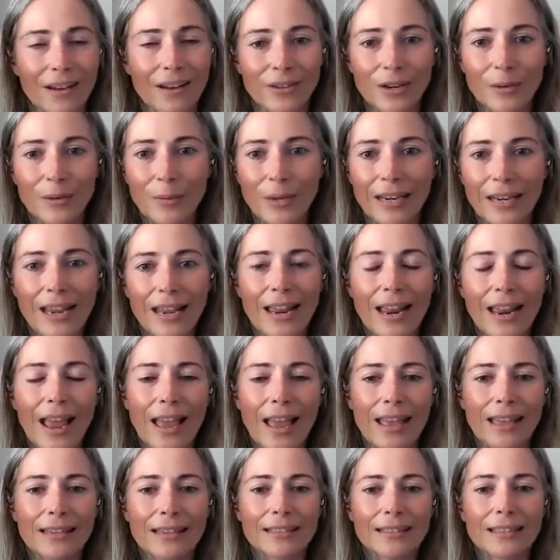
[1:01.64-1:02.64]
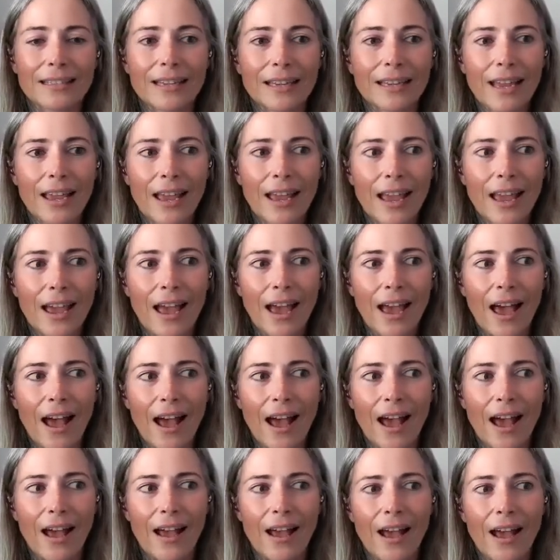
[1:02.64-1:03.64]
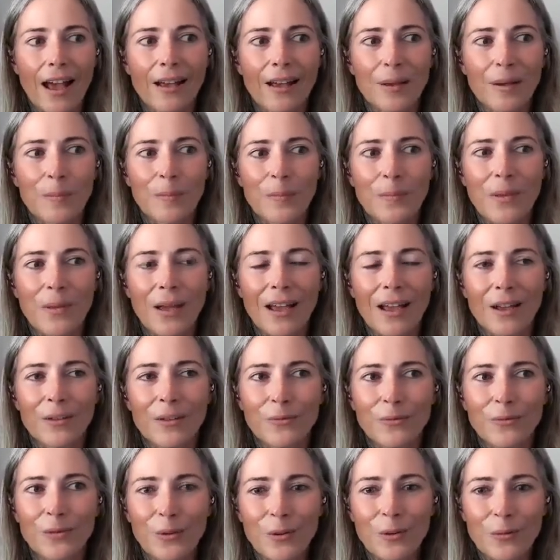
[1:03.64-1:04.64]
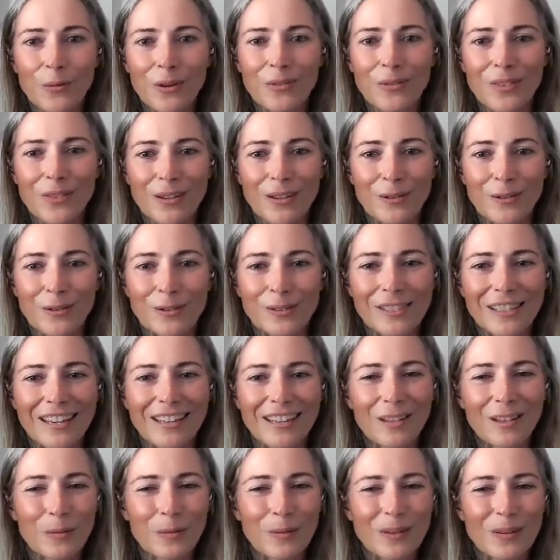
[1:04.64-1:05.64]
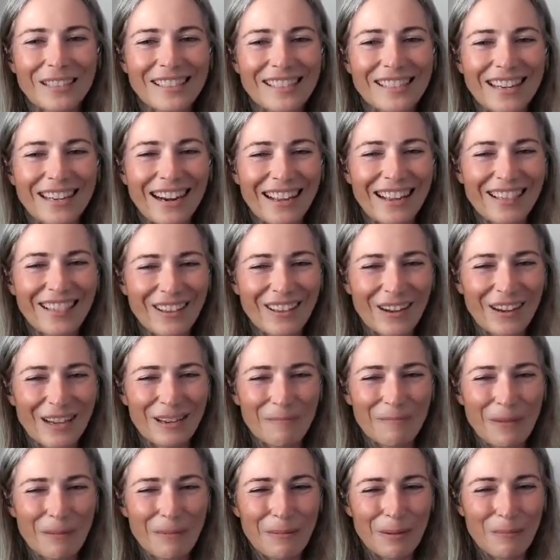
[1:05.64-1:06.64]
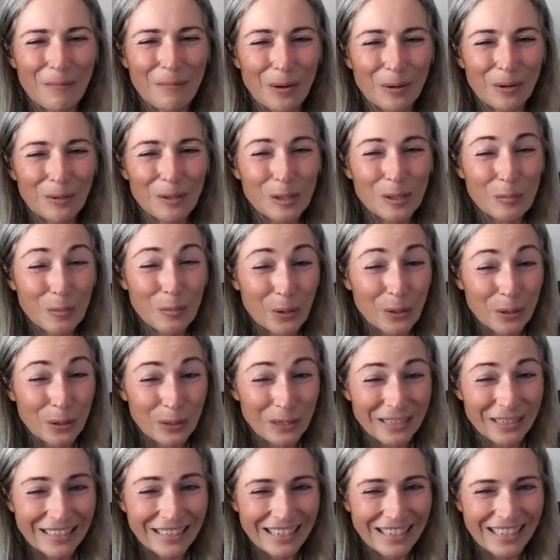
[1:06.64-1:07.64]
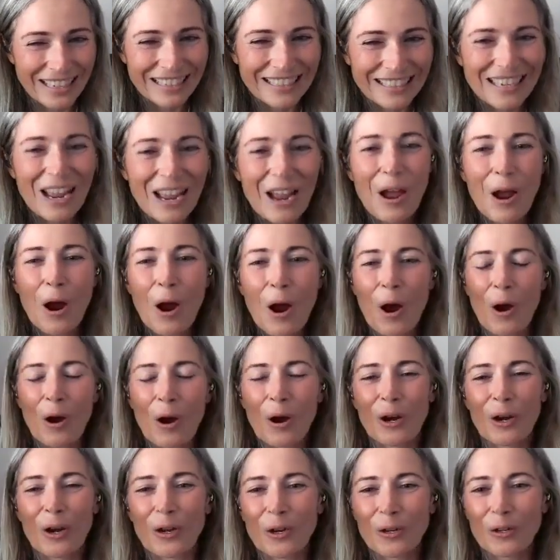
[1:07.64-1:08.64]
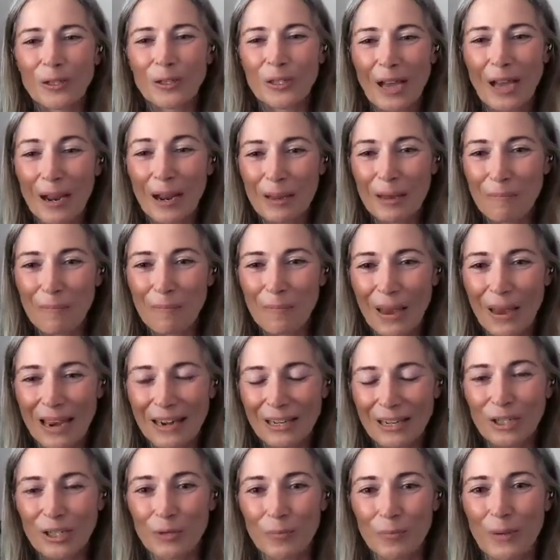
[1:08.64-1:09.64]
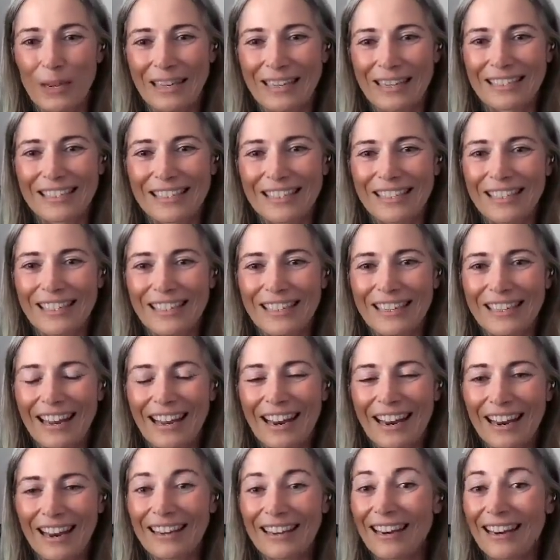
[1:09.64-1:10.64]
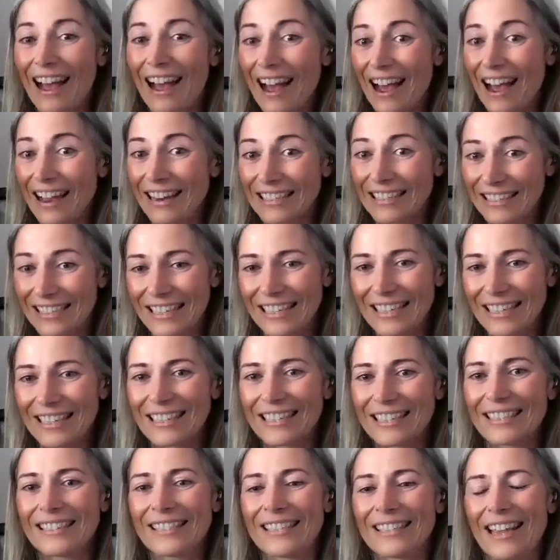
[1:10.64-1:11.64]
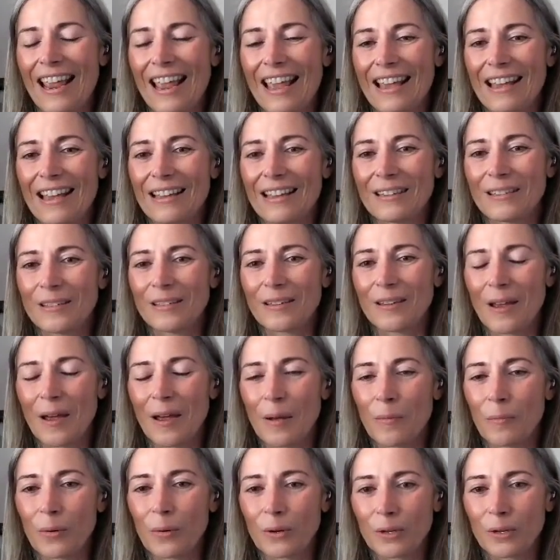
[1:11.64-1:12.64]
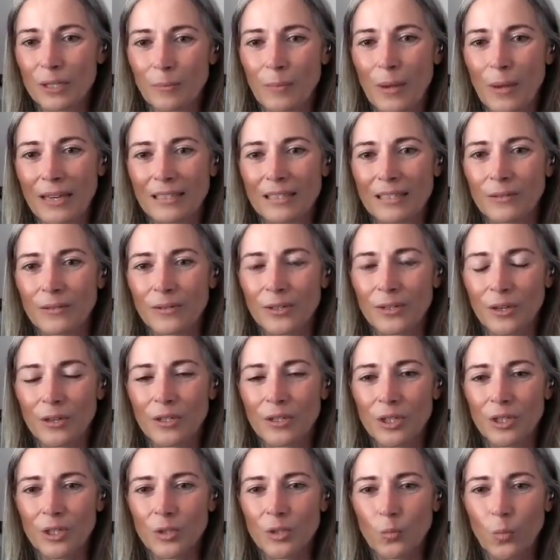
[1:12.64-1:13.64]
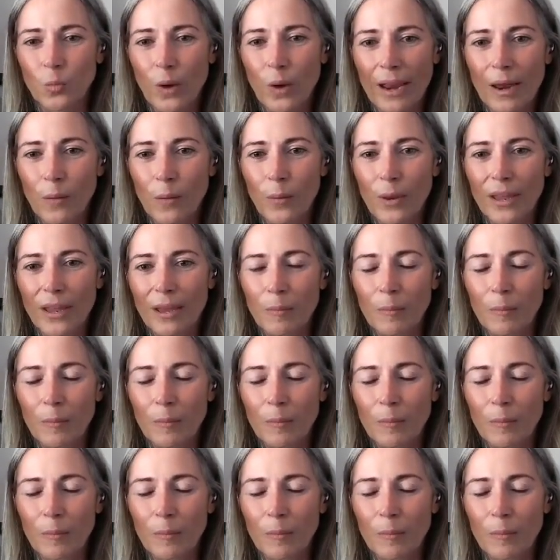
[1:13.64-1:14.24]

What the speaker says: everybody. And a few of those, and the ones that I thought maybe most pertinent, are your time management ideas and perspectives on just ways